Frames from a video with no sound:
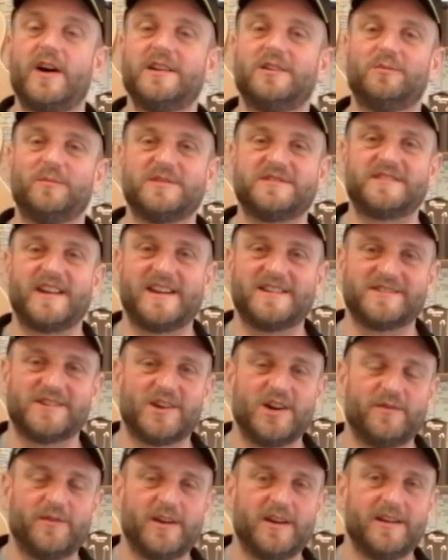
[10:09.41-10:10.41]
final
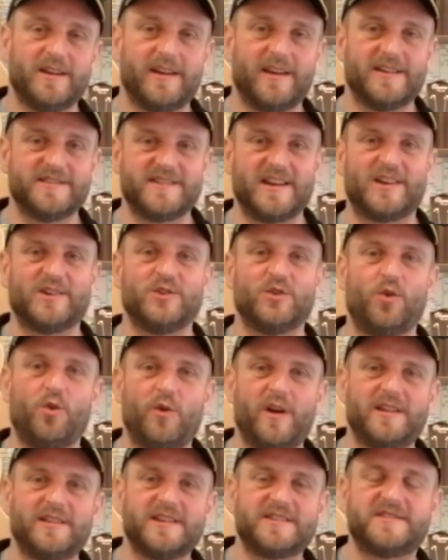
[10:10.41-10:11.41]
mistake to cover is
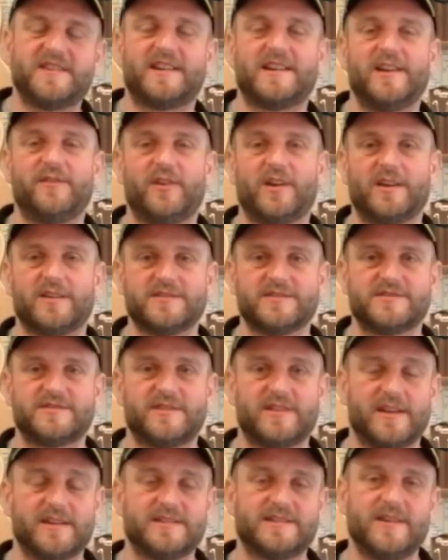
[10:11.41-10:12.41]
ignoring the
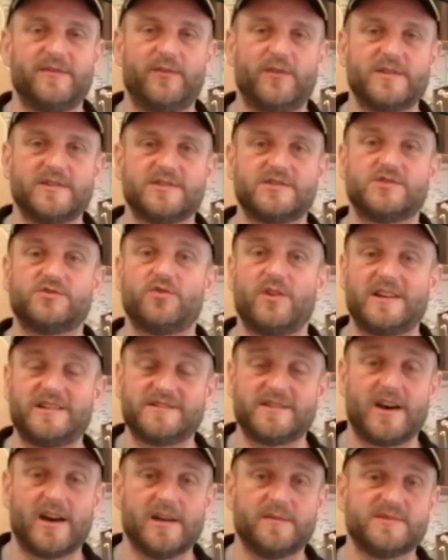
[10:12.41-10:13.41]
significance that different
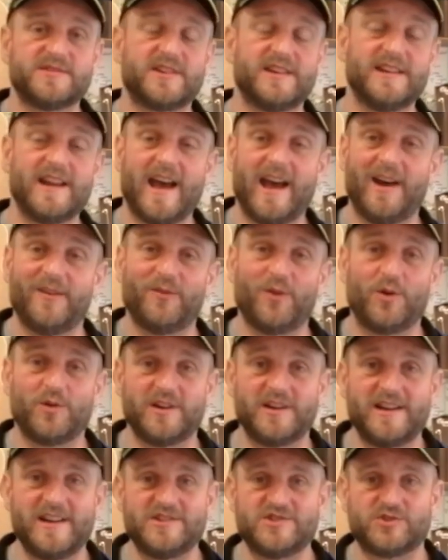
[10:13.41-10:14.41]
string types can have
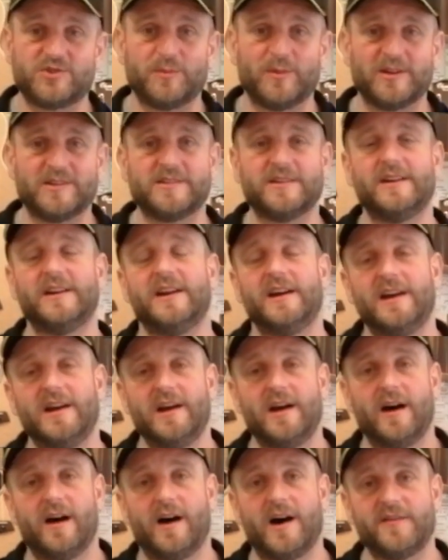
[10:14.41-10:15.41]
on an instrument.
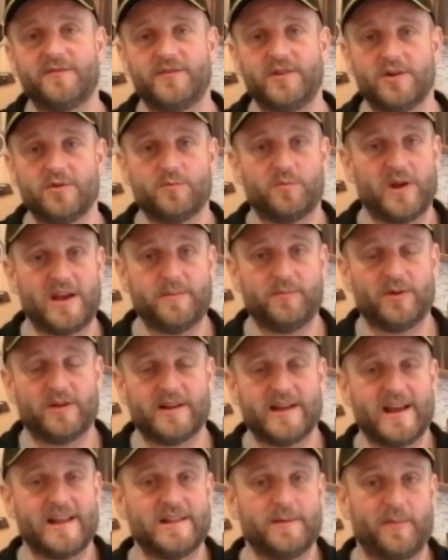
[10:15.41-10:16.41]
I've known
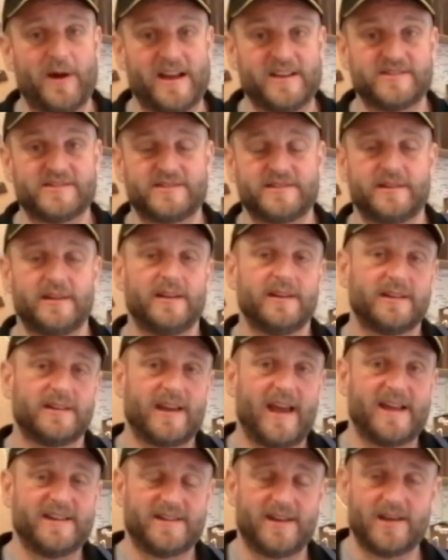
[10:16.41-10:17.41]
people in the past
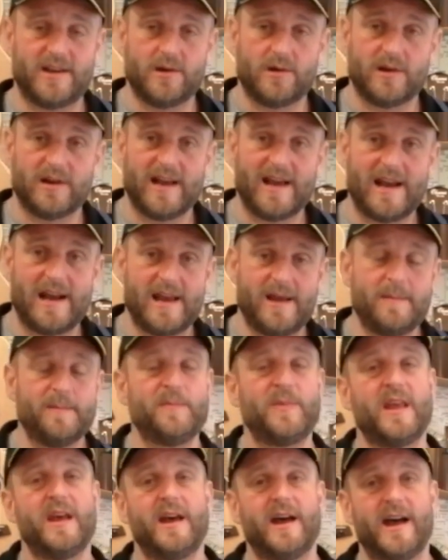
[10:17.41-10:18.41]
get a
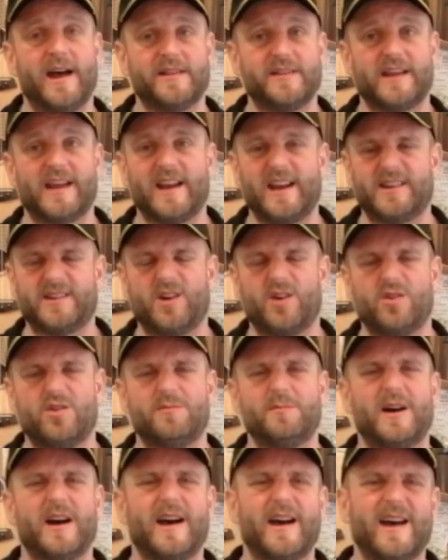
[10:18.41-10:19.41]
ukulele and they get it
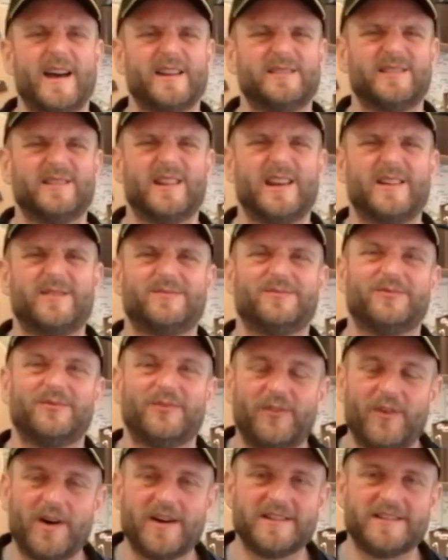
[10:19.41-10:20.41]
home and they
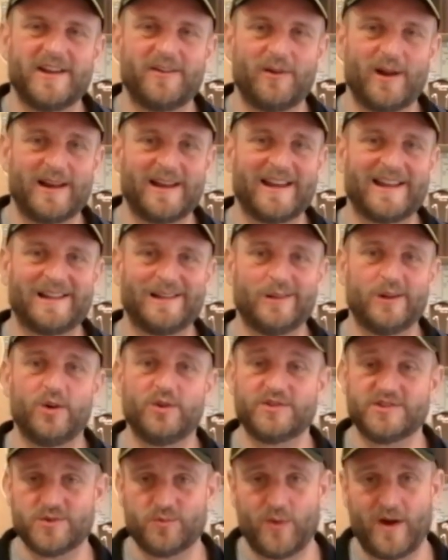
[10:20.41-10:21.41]
find they're a
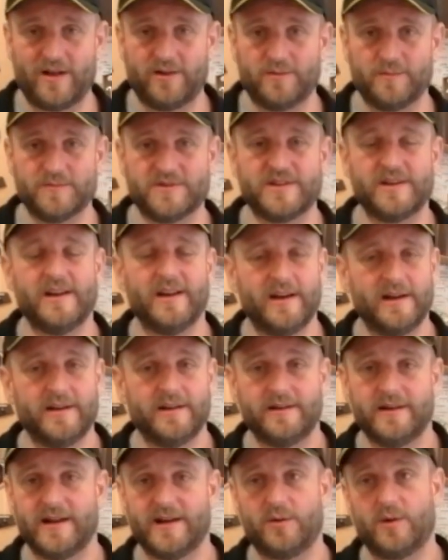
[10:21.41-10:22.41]
little underwhelmed.
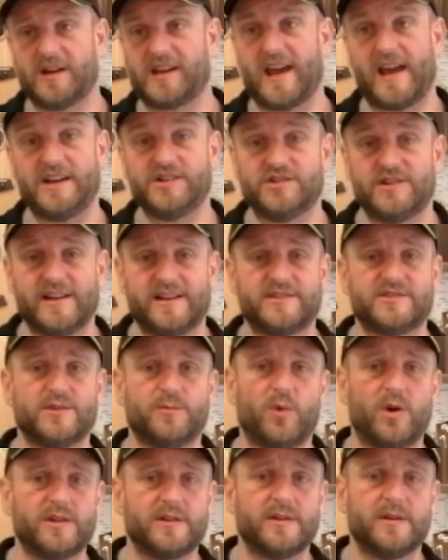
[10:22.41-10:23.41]
Now, occasionally
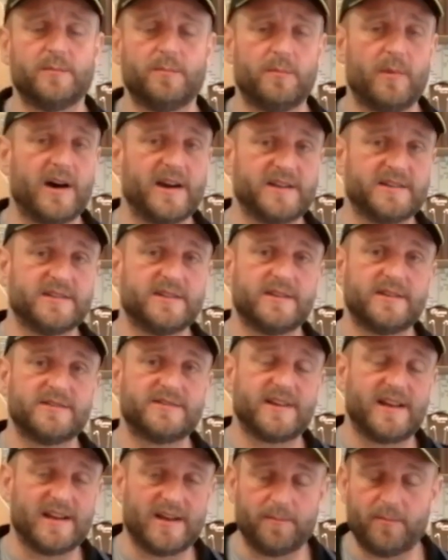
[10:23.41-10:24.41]
someone might
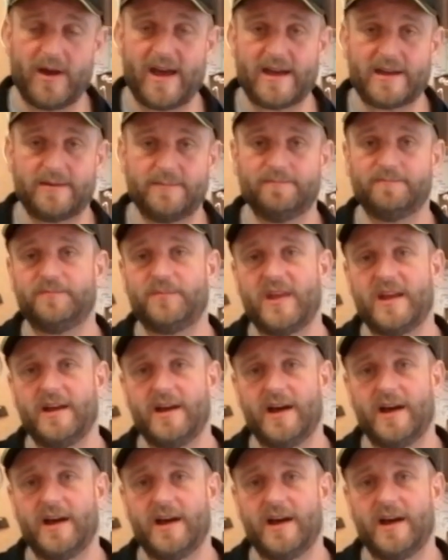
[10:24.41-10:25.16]
send it back,